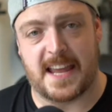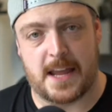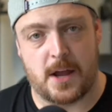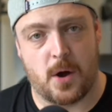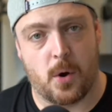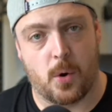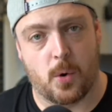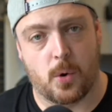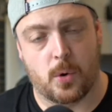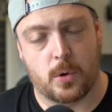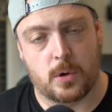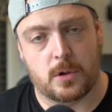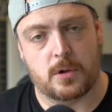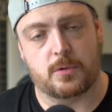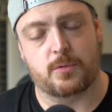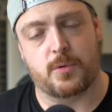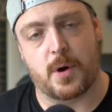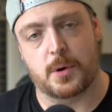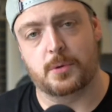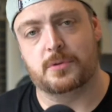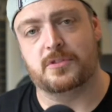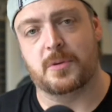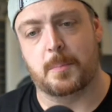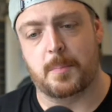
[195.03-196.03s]
Hall
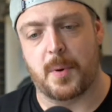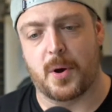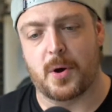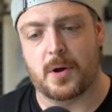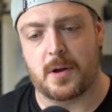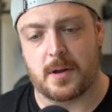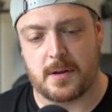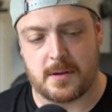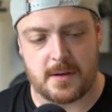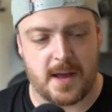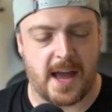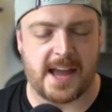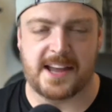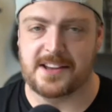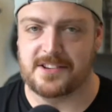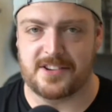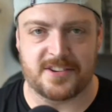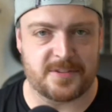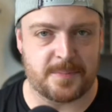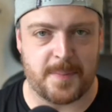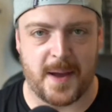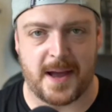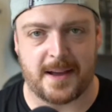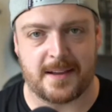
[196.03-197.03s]
wrote a book ages
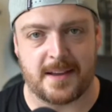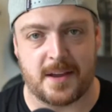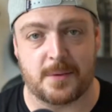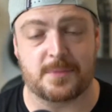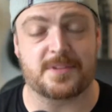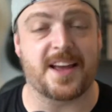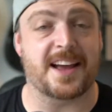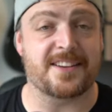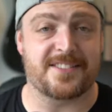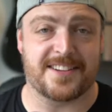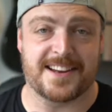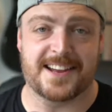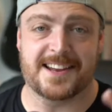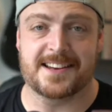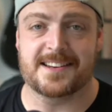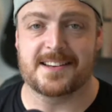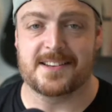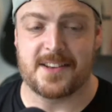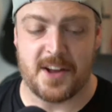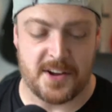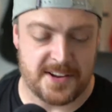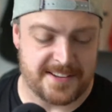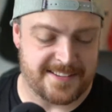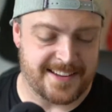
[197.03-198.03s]
back. It was actually in
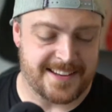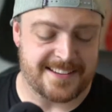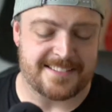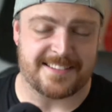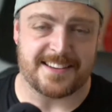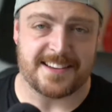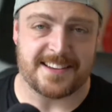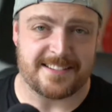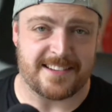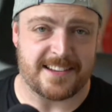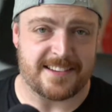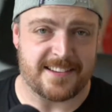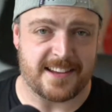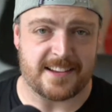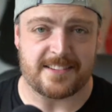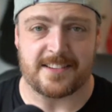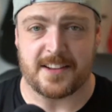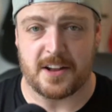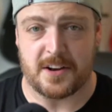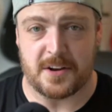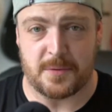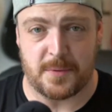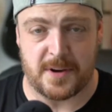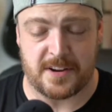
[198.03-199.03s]
1966. The
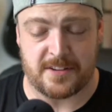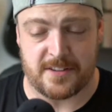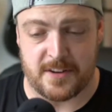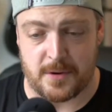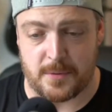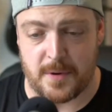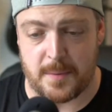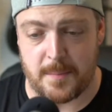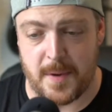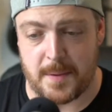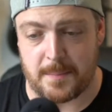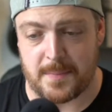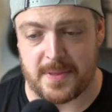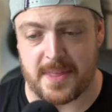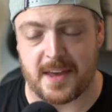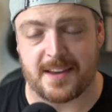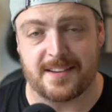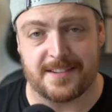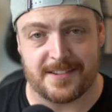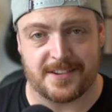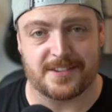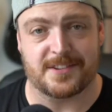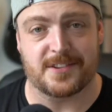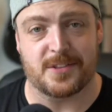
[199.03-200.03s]
only reason I remember that
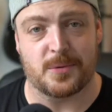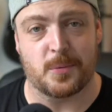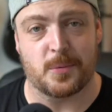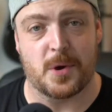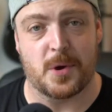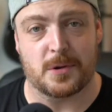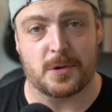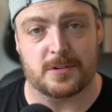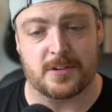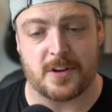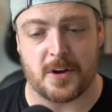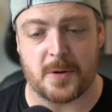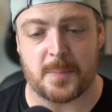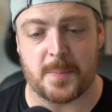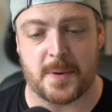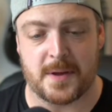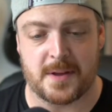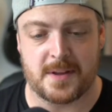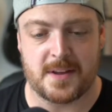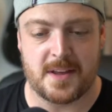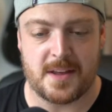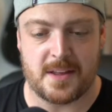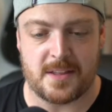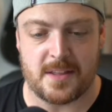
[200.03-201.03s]
is because of the World Cup
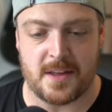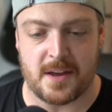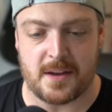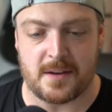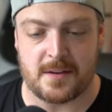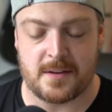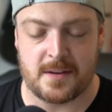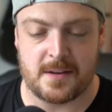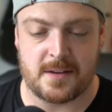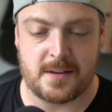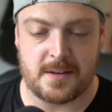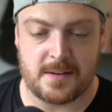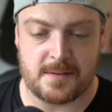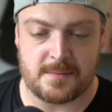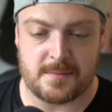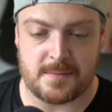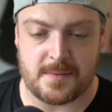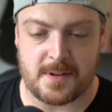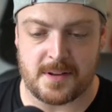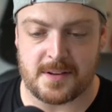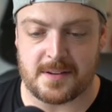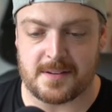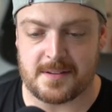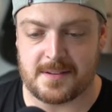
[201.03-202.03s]
that
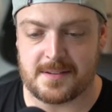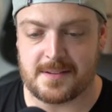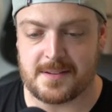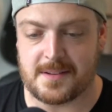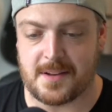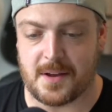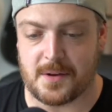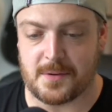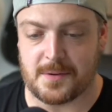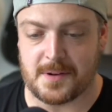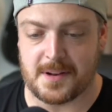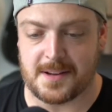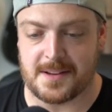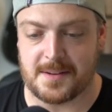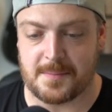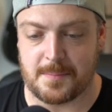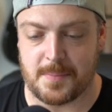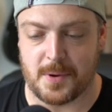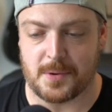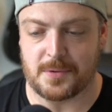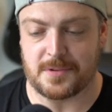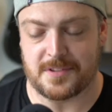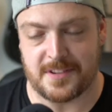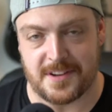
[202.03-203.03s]
only
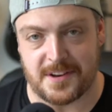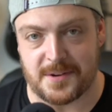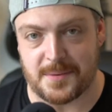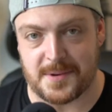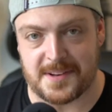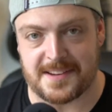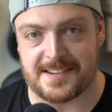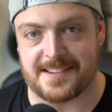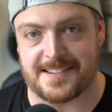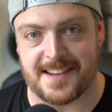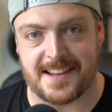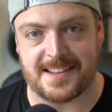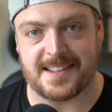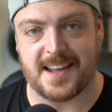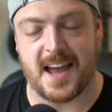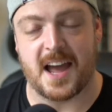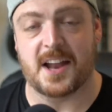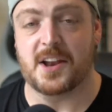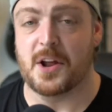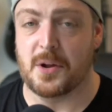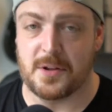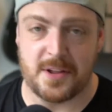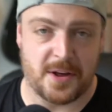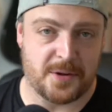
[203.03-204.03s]
Paul's going to understand that. And
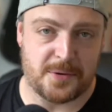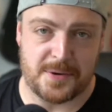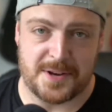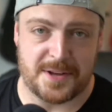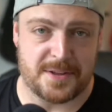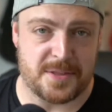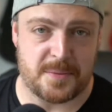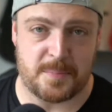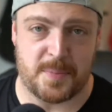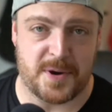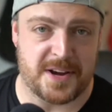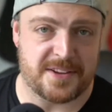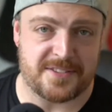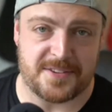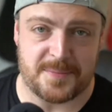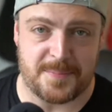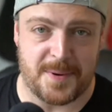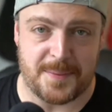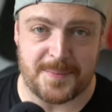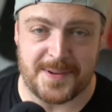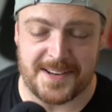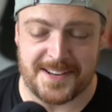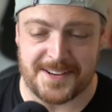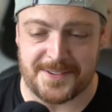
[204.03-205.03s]
only other Brits are
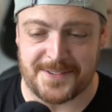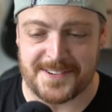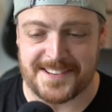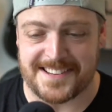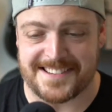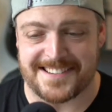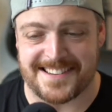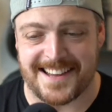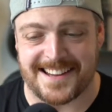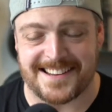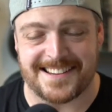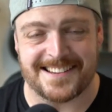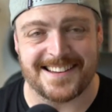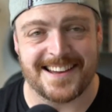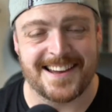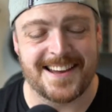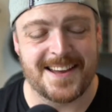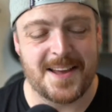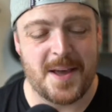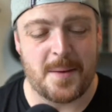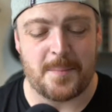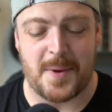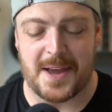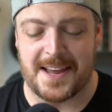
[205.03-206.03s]
probably going to understand.
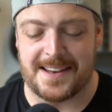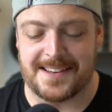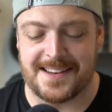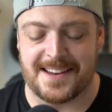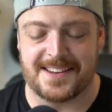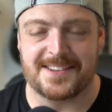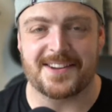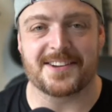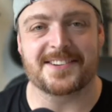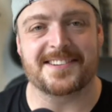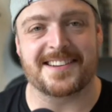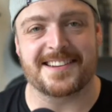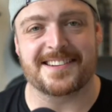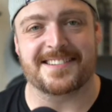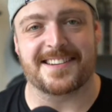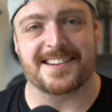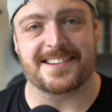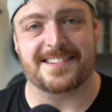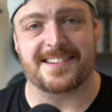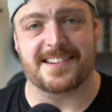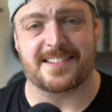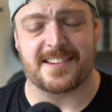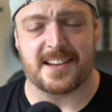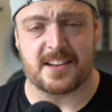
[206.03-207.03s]
But in
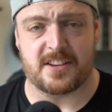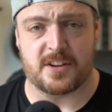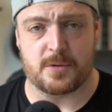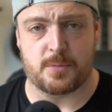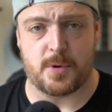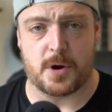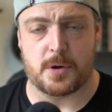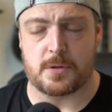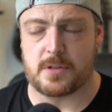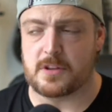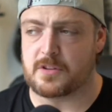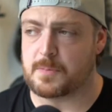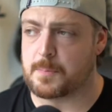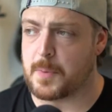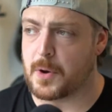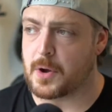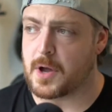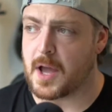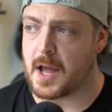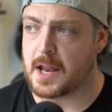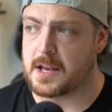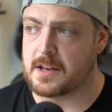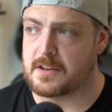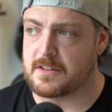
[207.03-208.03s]
1966, he wrote this book,
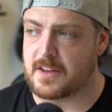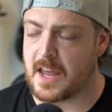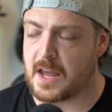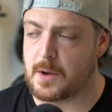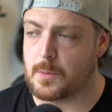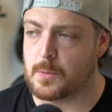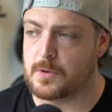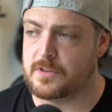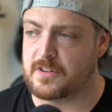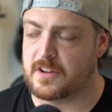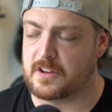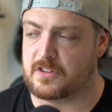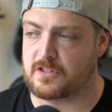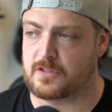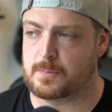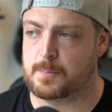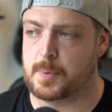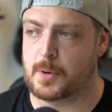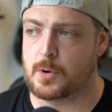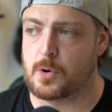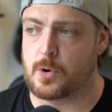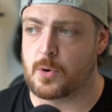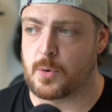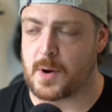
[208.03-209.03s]
and it was
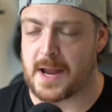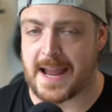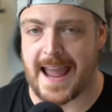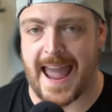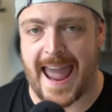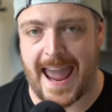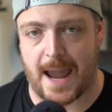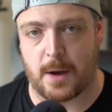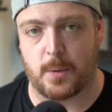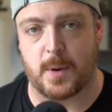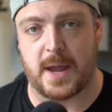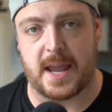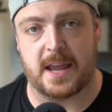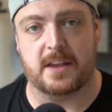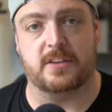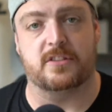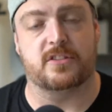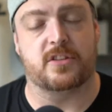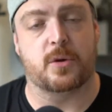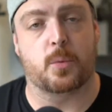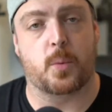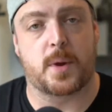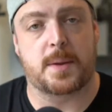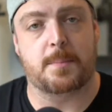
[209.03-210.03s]
exploring how it is
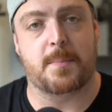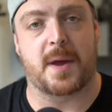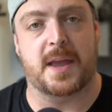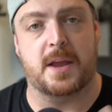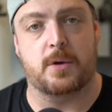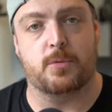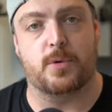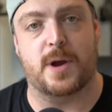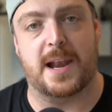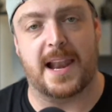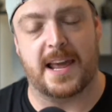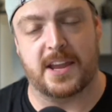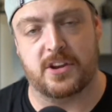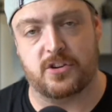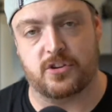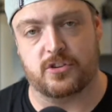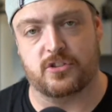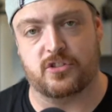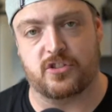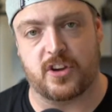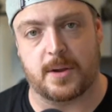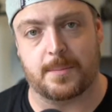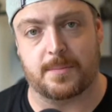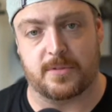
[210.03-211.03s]
that we make
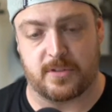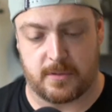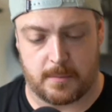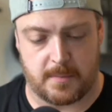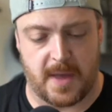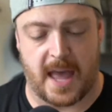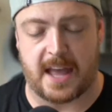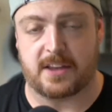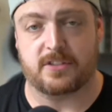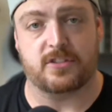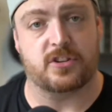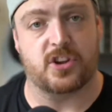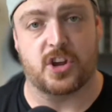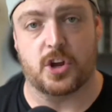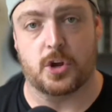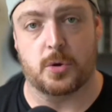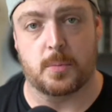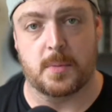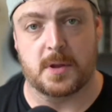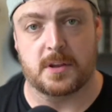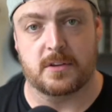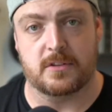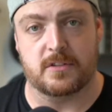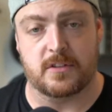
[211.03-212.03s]
relationships as
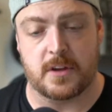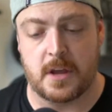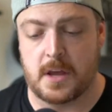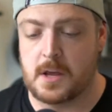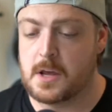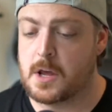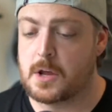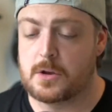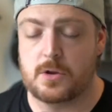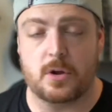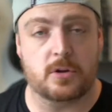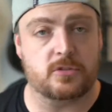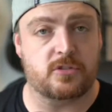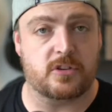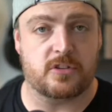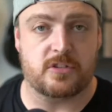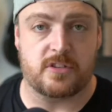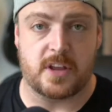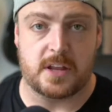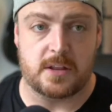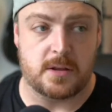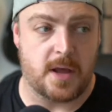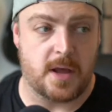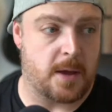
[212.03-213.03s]
humans, not just
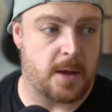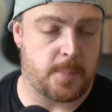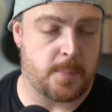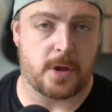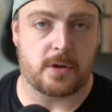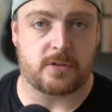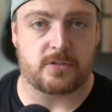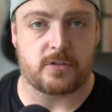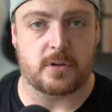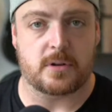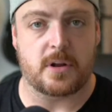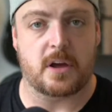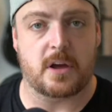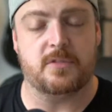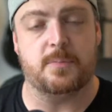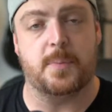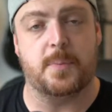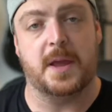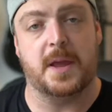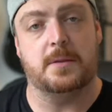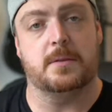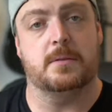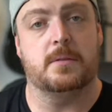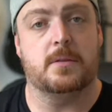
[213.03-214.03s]
in our personal life, but
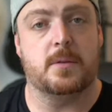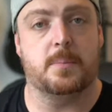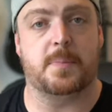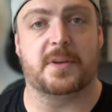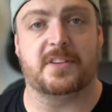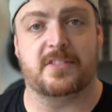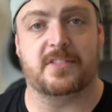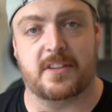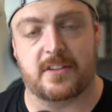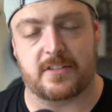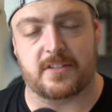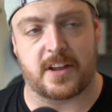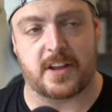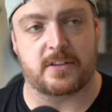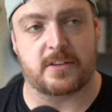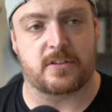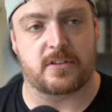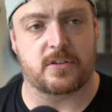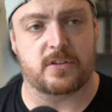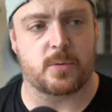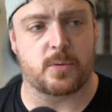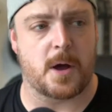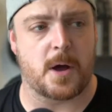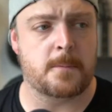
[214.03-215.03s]
in the business sense
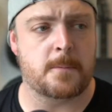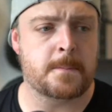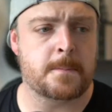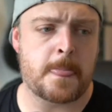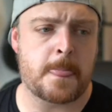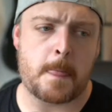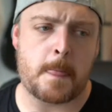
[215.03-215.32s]
as well.